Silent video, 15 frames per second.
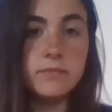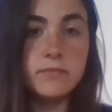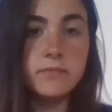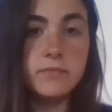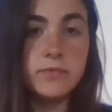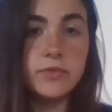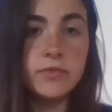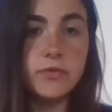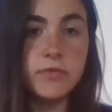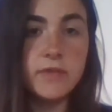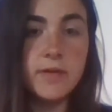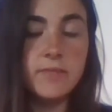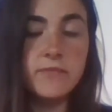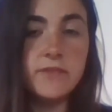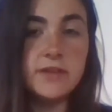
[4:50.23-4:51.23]
with your
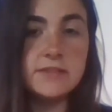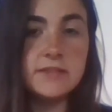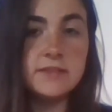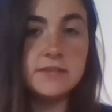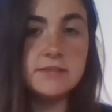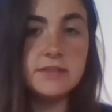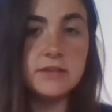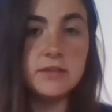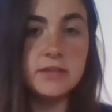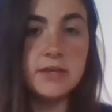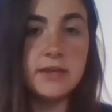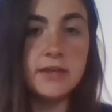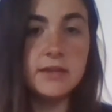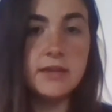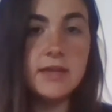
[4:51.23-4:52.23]
thumb facing the
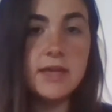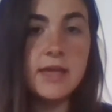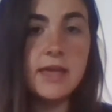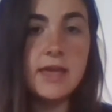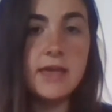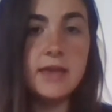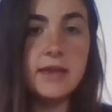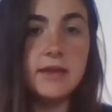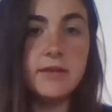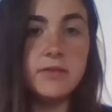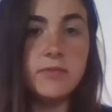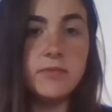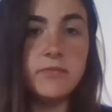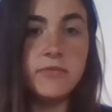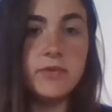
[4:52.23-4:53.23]
ceiling and
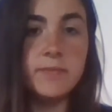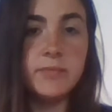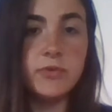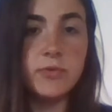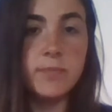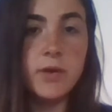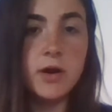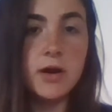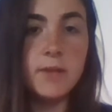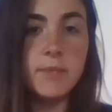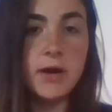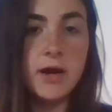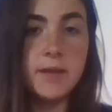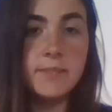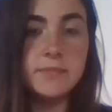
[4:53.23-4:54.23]
flip your palm
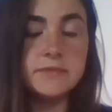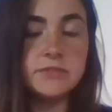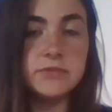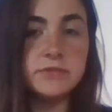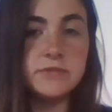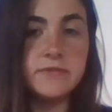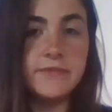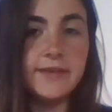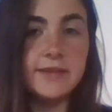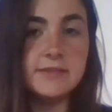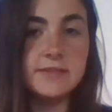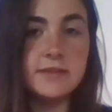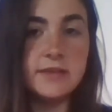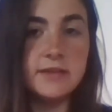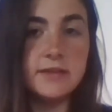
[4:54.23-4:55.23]
up so it's
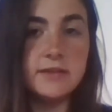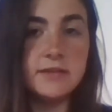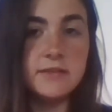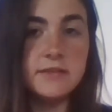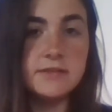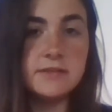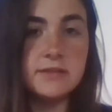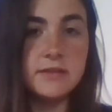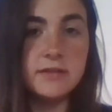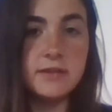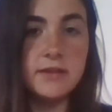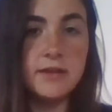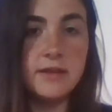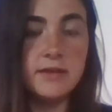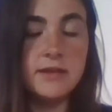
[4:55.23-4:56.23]
facing the
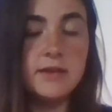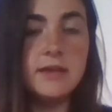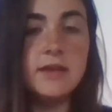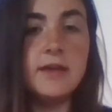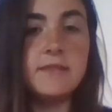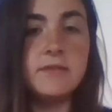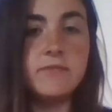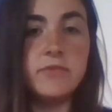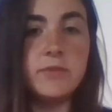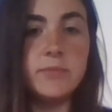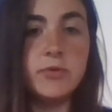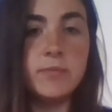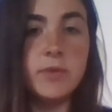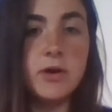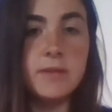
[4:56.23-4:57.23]
ceiling, and then flip
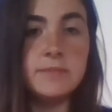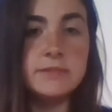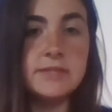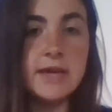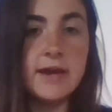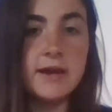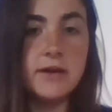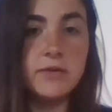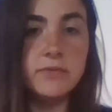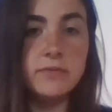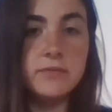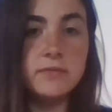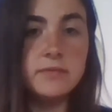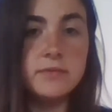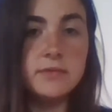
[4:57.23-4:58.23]
your palm
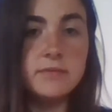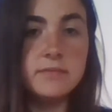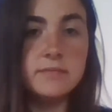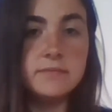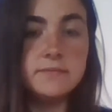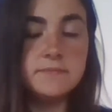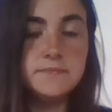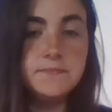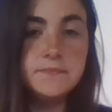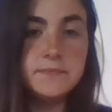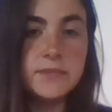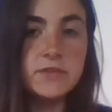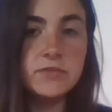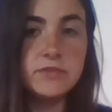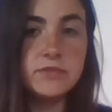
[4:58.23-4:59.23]
down
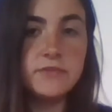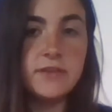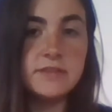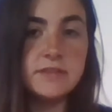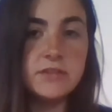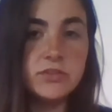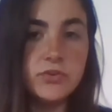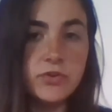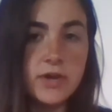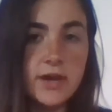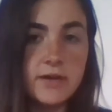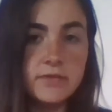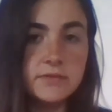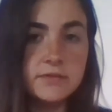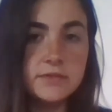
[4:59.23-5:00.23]
so it's facing the
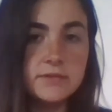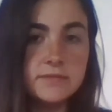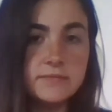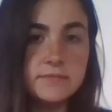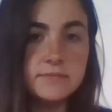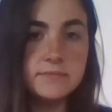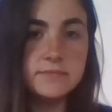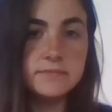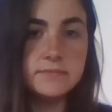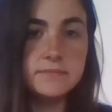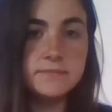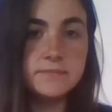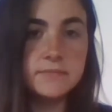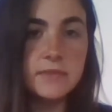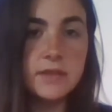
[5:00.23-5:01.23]
ground.
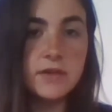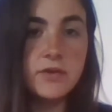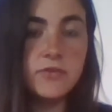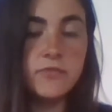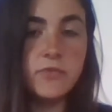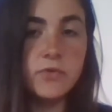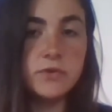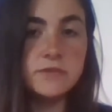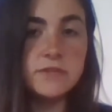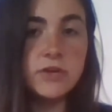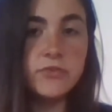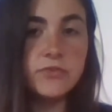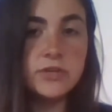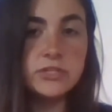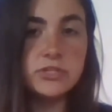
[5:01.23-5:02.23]
For
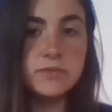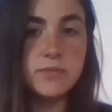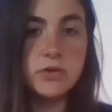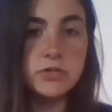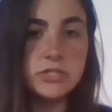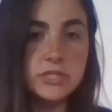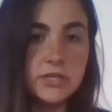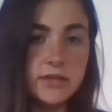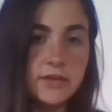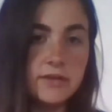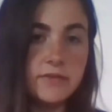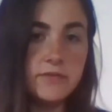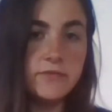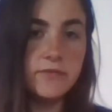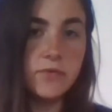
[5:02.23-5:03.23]
self range of
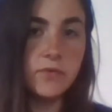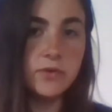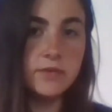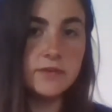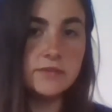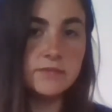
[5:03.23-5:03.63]
motion, for this